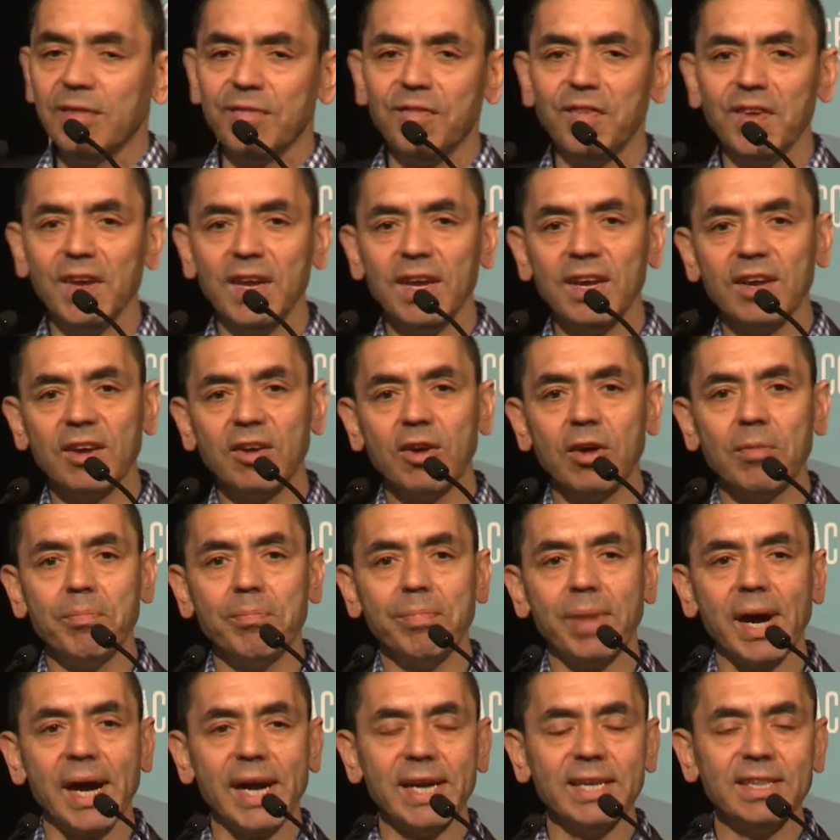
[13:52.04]
We
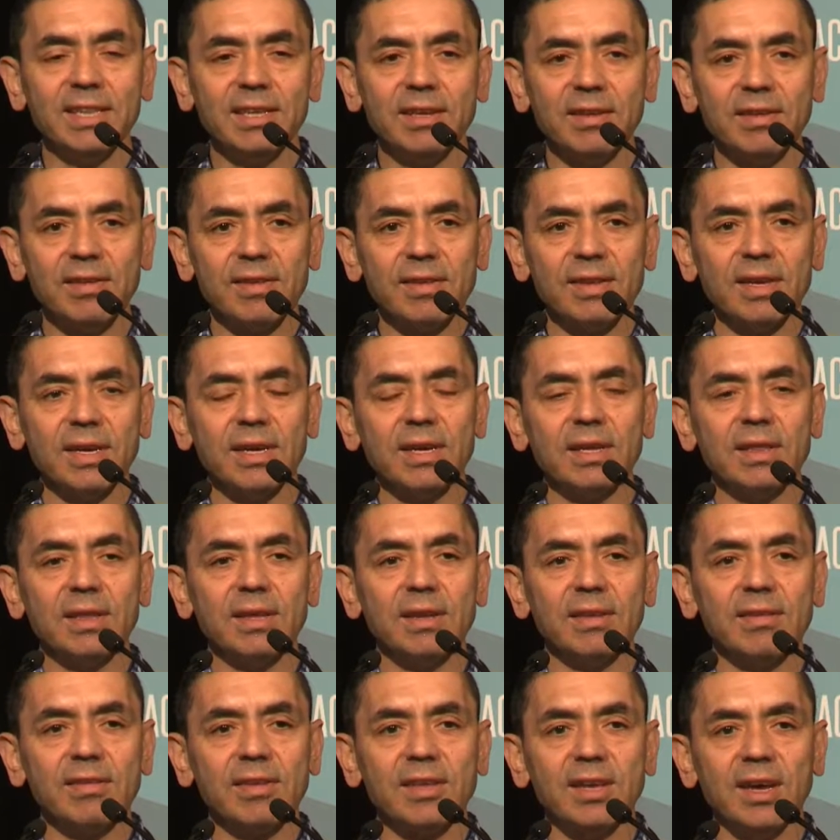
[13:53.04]
combine this
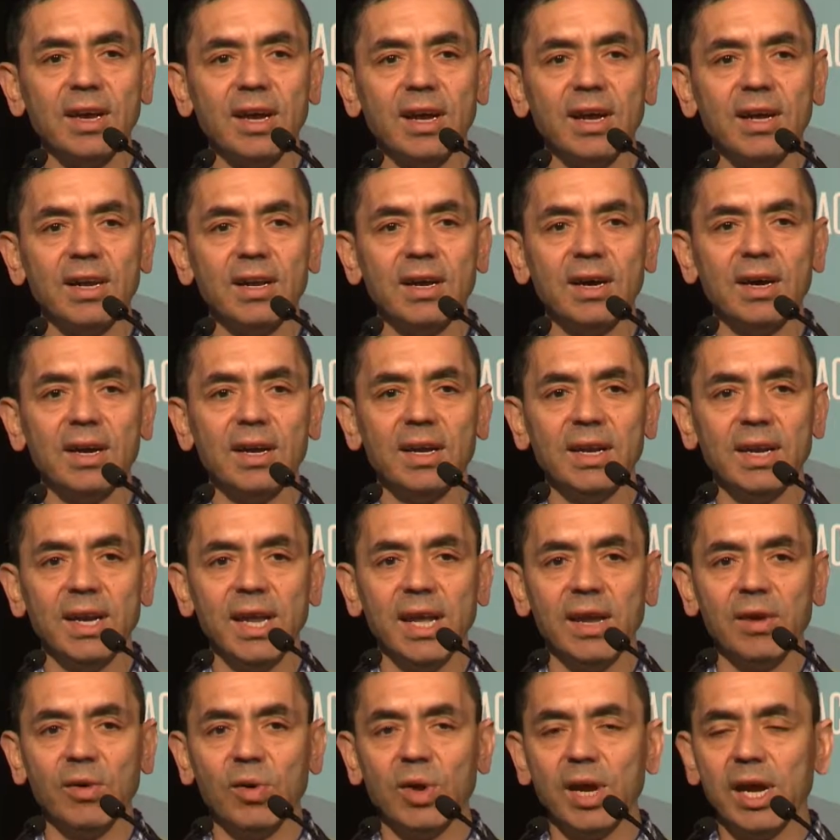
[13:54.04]

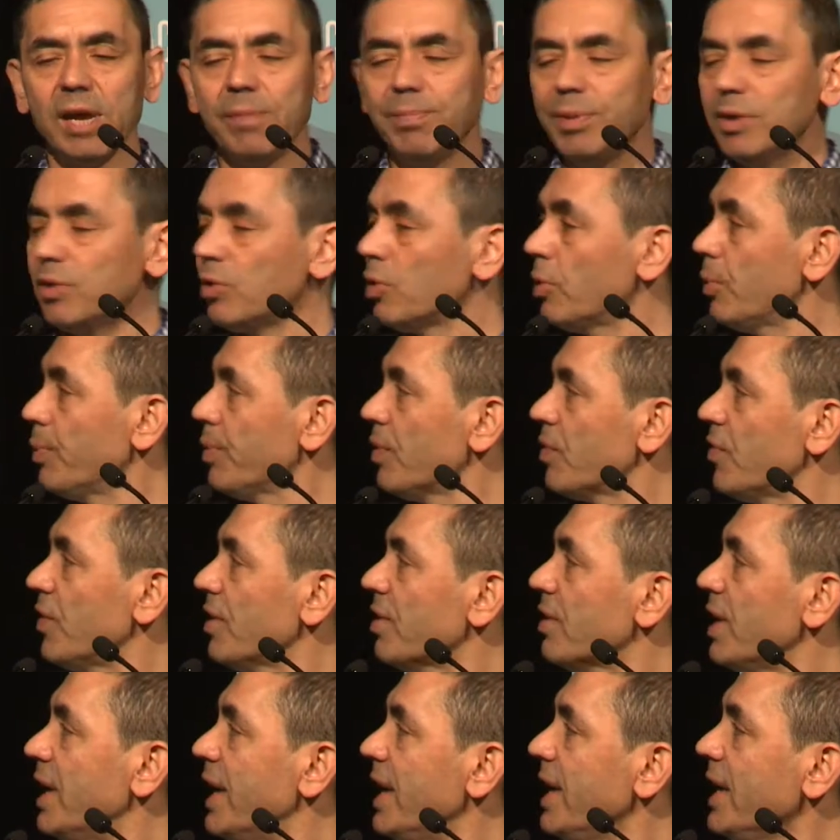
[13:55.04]
neoepitopes
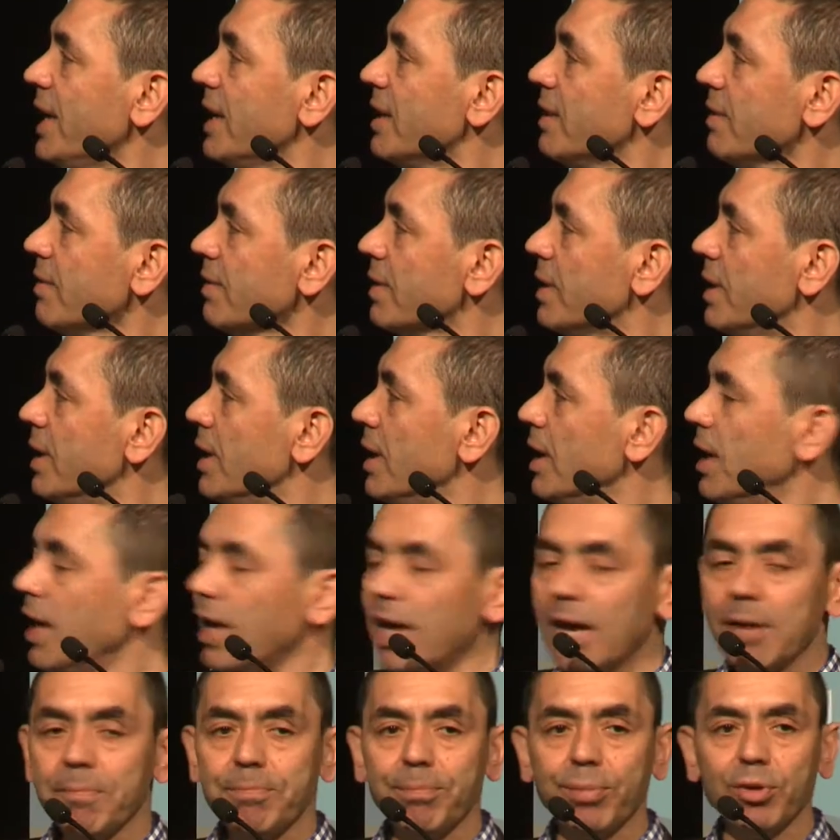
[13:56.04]
with linkers
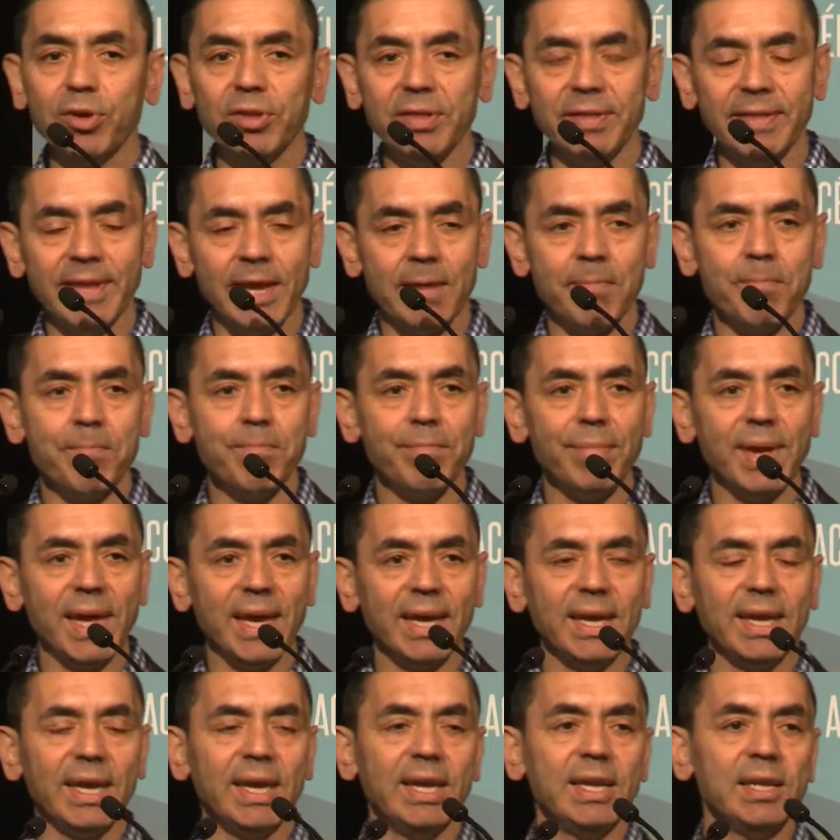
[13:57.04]
and put them
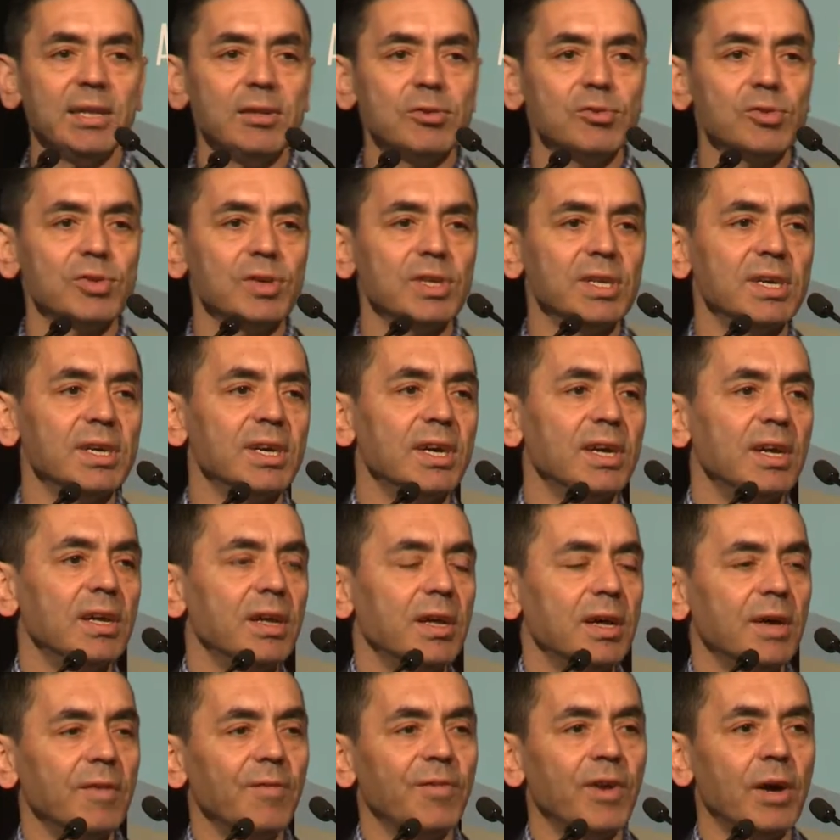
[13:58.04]
back into the
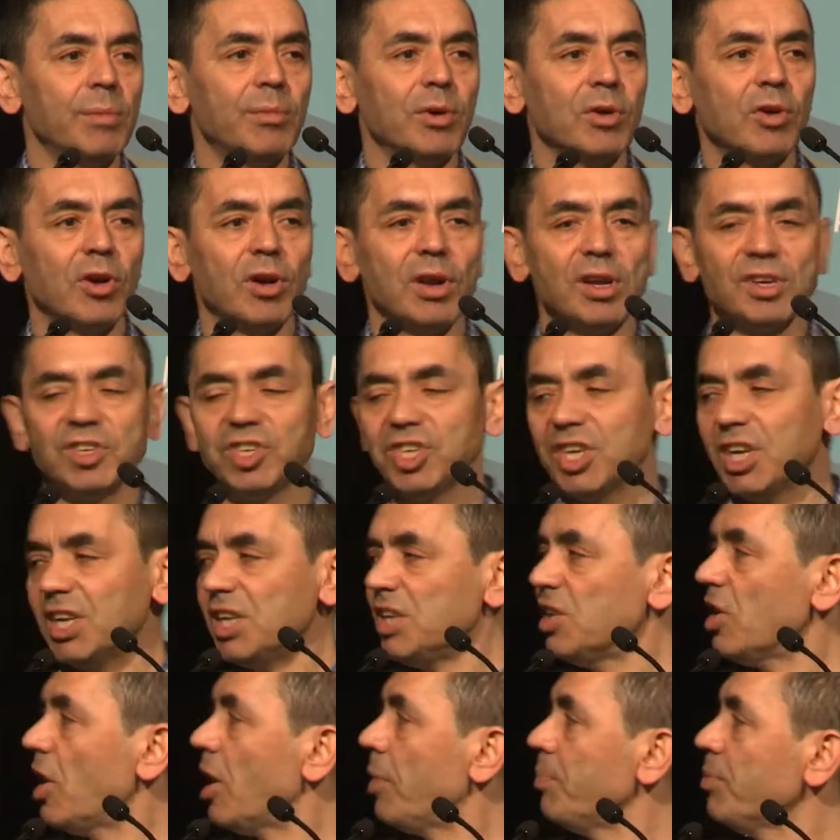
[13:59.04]

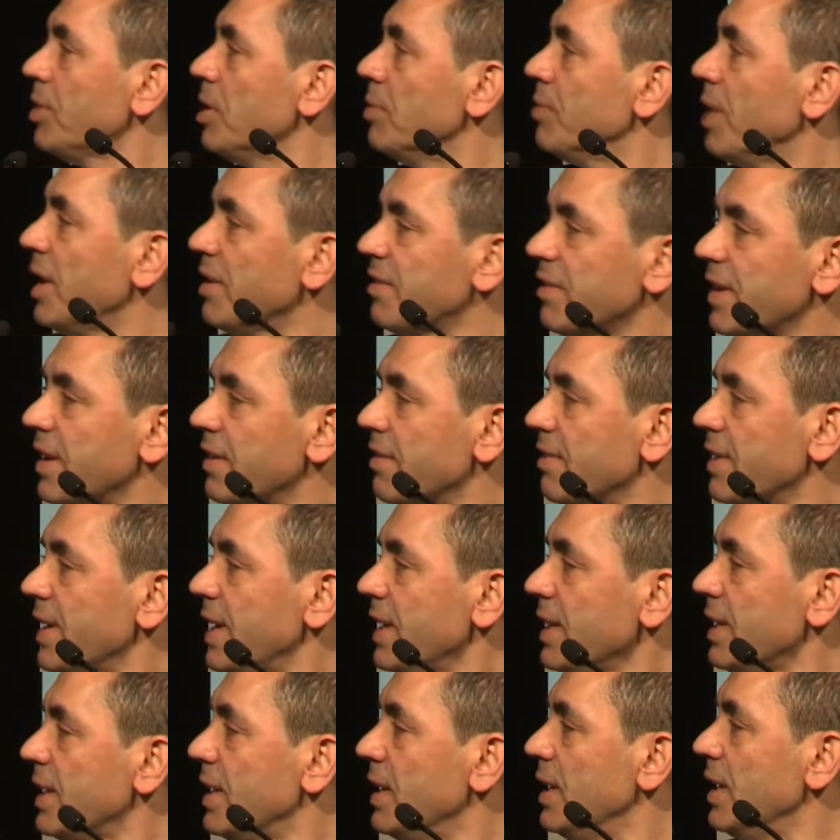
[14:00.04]
pharmacologically optimized
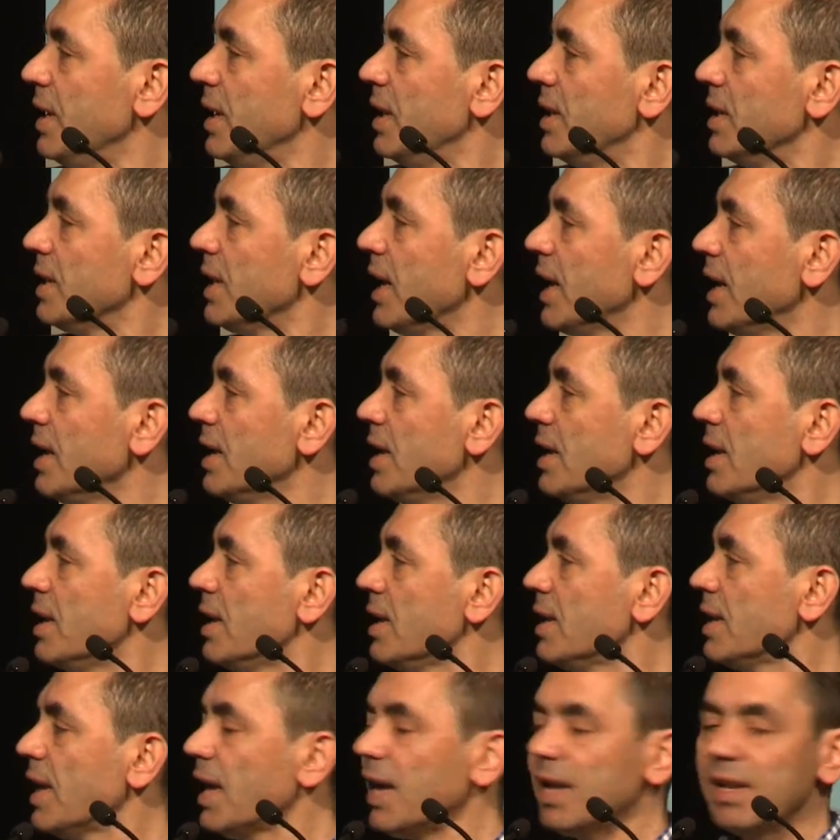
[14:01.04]
cassette. Then
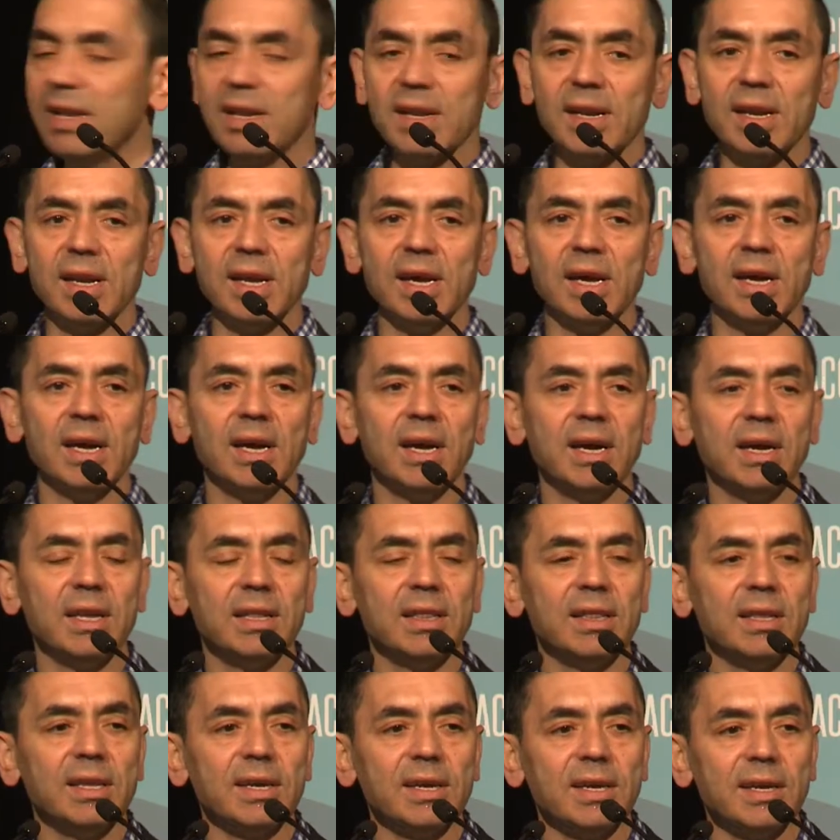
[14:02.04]

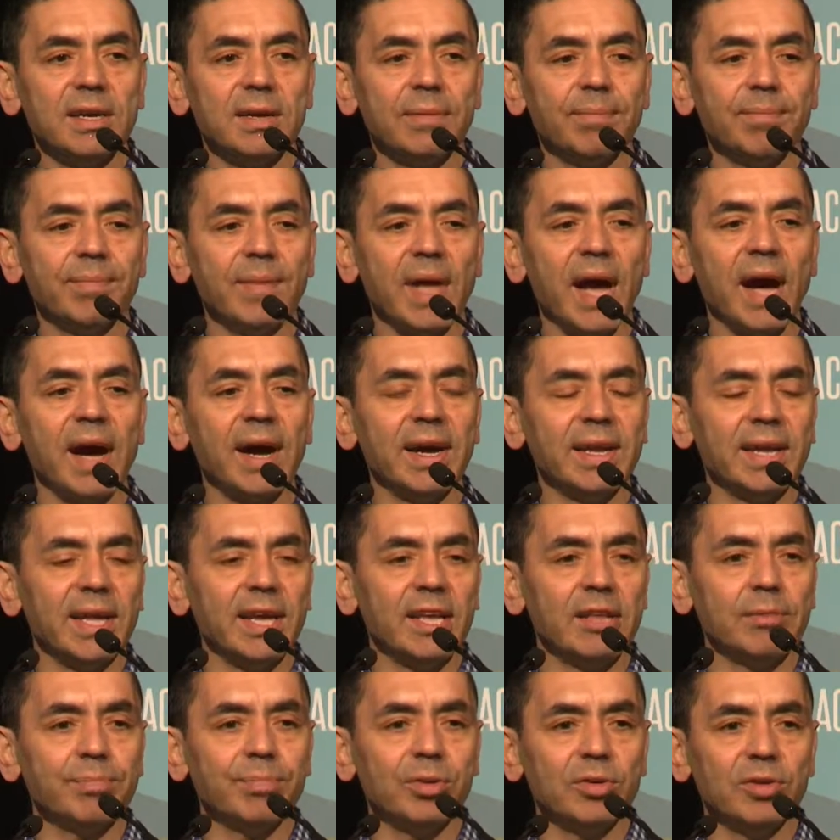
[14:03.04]
the RNA
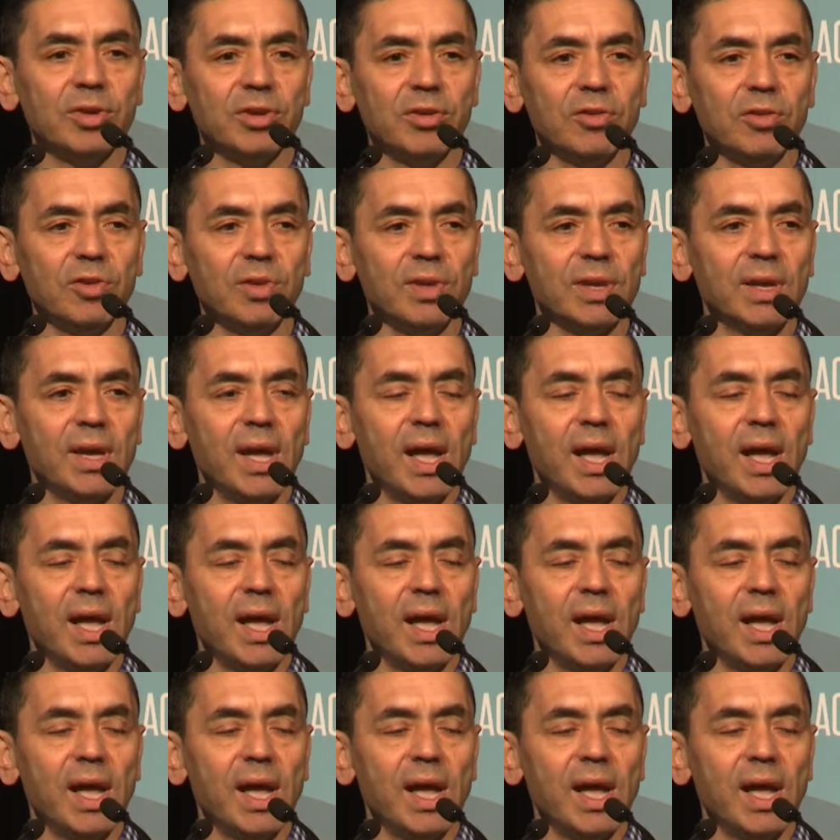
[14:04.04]
is produced